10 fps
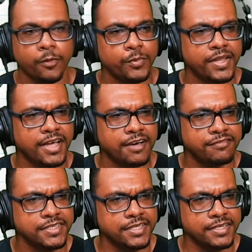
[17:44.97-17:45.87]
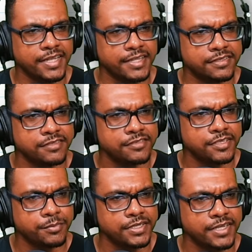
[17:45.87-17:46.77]
we'll have the negative, so
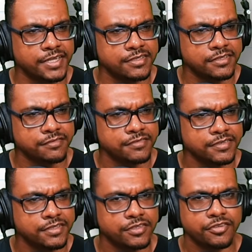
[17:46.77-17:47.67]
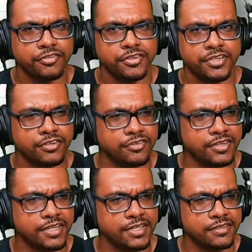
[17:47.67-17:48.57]
I'll put in negative
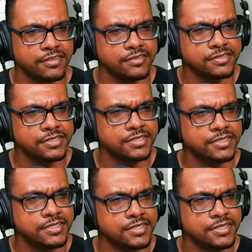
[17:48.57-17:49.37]
330